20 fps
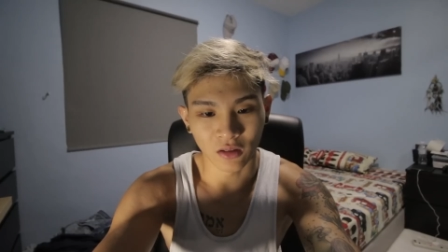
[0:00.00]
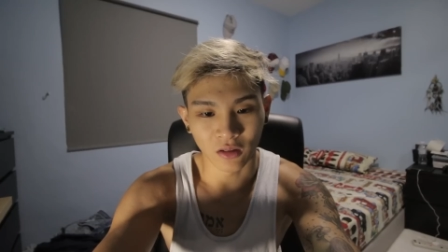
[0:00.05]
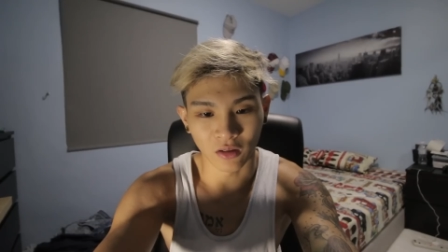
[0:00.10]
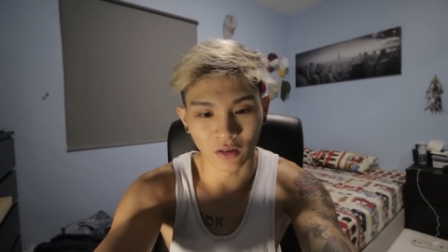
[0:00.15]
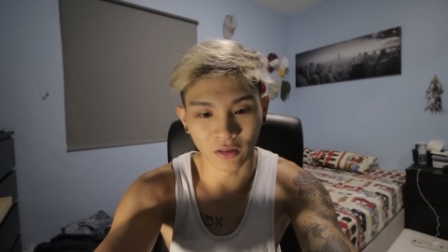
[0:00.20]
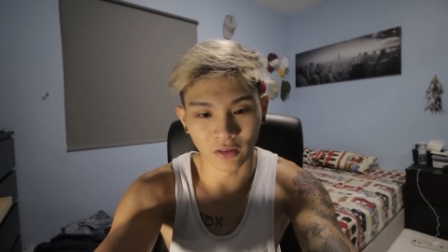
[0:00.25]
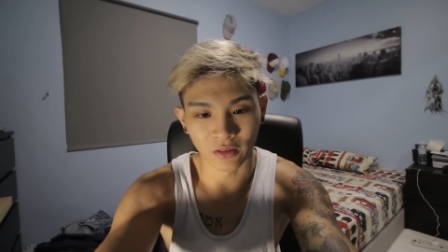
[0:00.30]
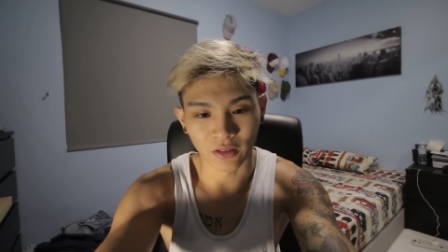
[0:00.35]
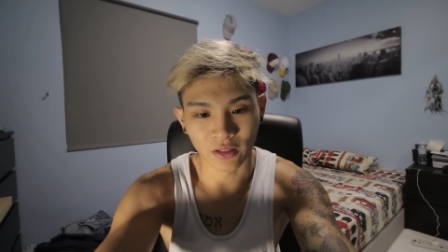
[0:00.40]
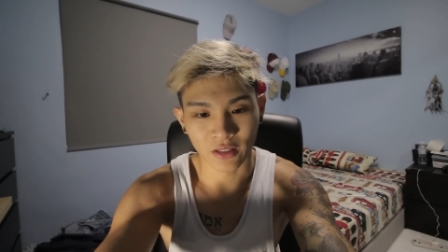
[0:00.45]

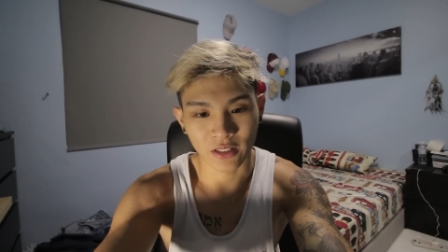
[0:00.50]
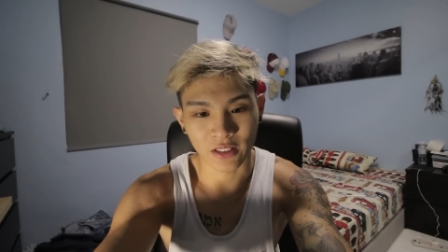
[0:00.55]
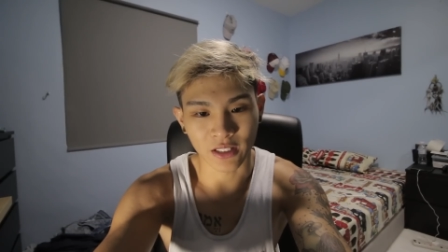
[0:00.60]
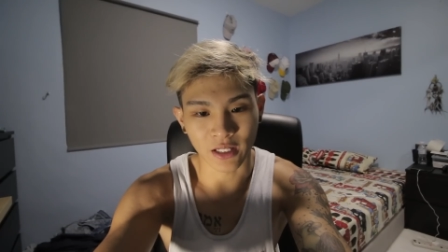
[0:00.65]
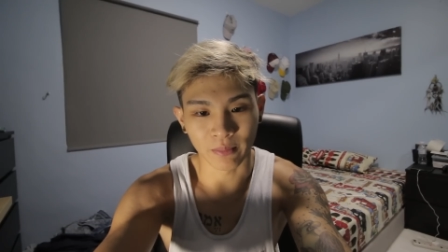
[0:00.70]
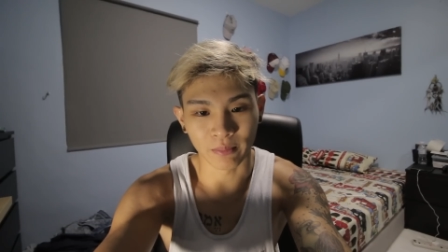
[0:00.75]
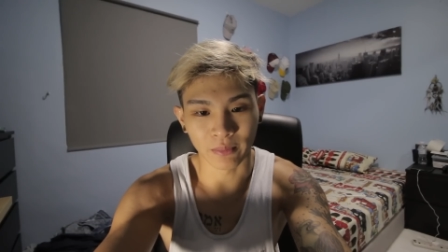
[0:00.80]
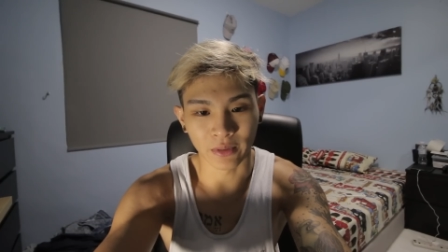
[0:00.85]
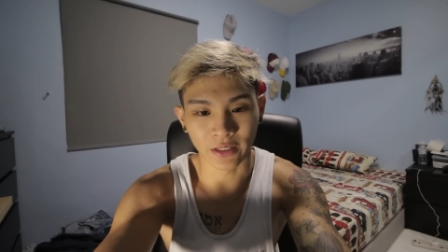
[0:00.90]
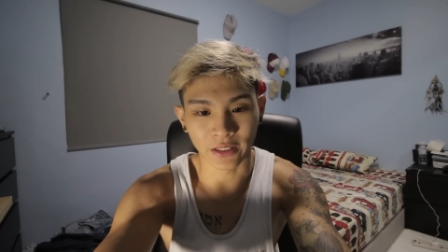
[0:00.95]
on
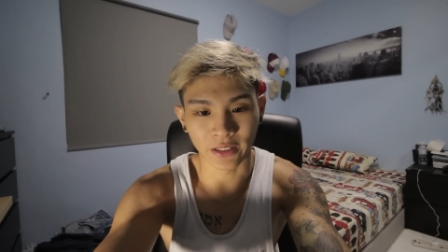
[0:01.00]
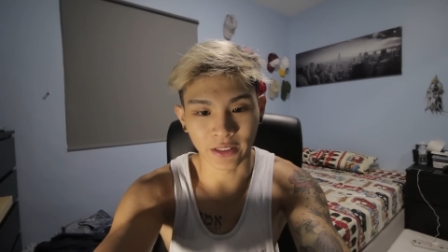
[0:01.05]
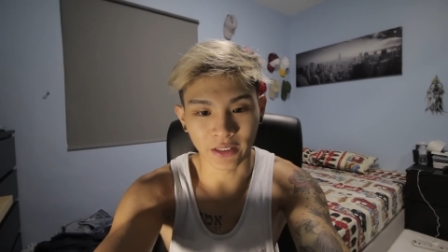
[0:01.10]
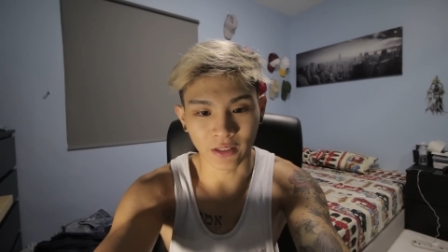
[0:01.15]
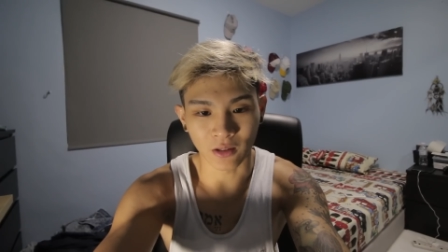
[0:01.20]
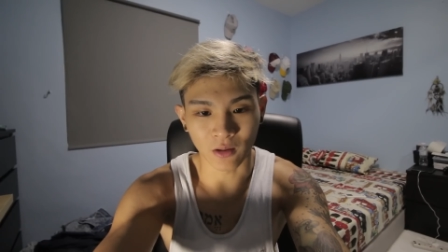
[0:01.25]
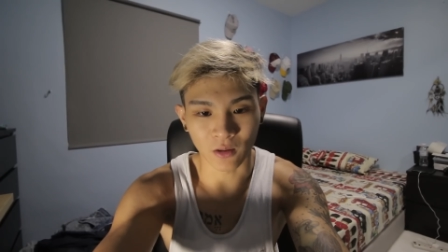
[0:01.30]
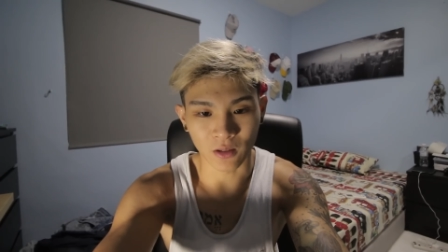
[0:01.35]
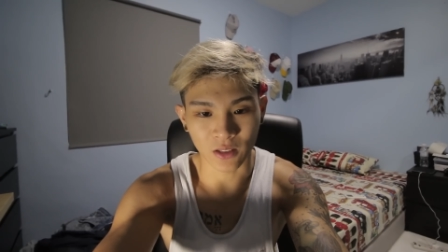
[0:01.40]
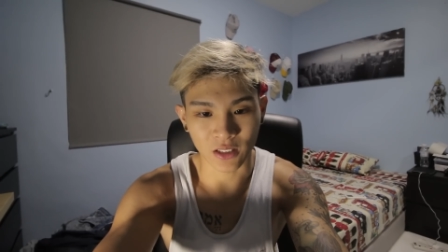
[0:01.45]

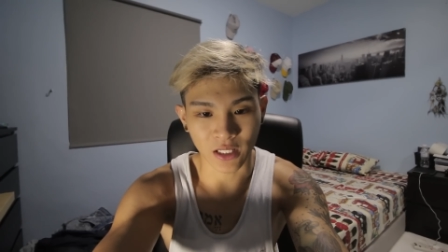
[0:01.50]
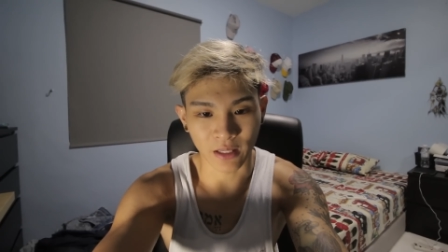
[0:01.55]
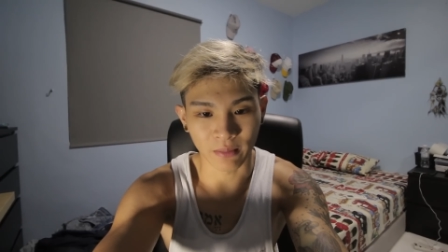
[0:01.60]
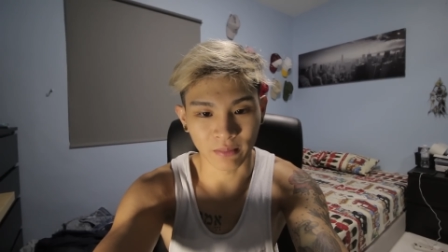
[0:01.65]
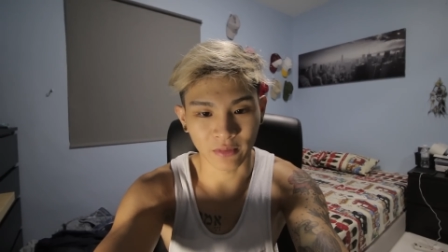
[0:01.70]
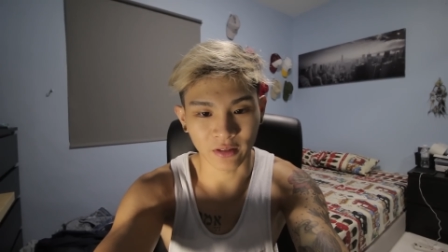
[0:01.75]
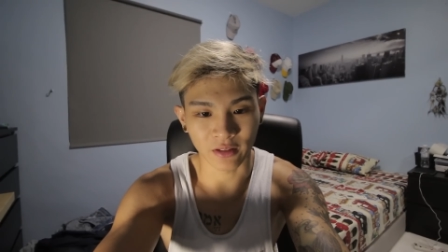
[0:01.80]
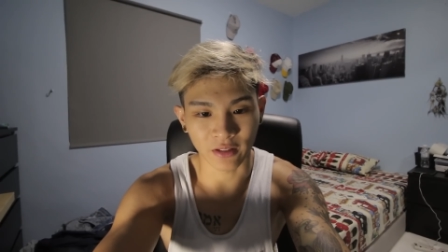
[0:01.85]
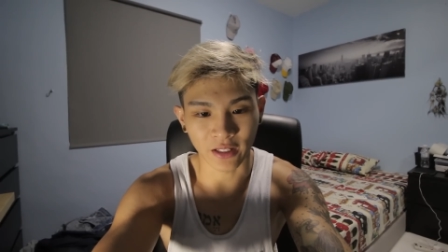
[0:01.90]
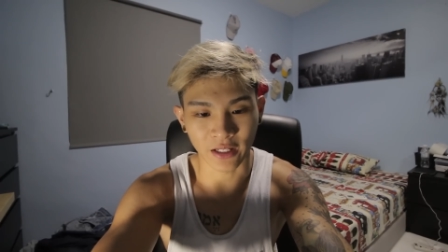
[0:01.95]
somebody or
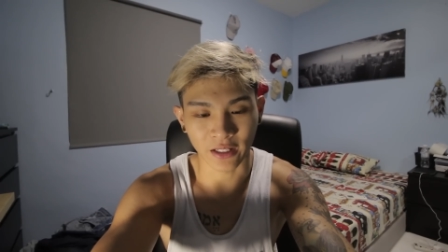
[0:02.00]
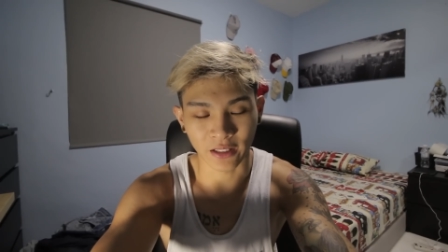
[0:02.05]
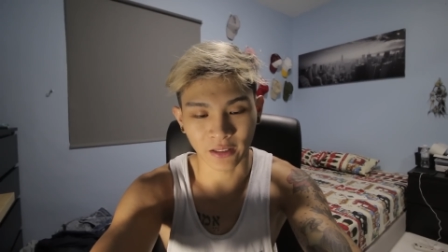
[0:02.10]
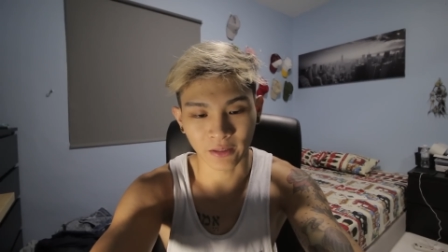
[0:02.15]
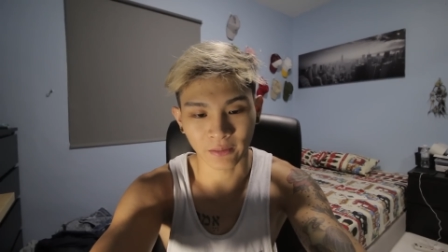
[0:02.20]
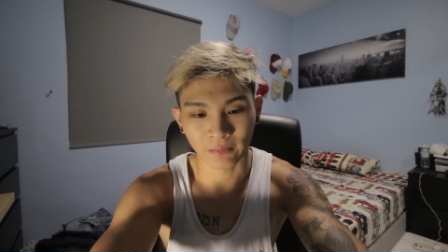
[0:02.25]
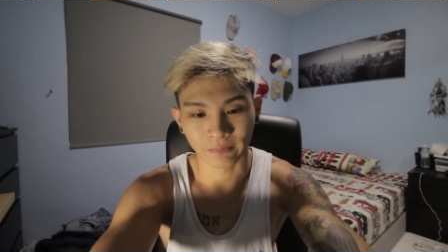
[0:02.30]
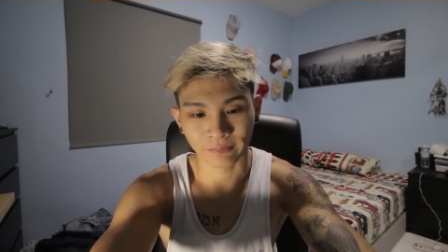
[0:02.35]
something.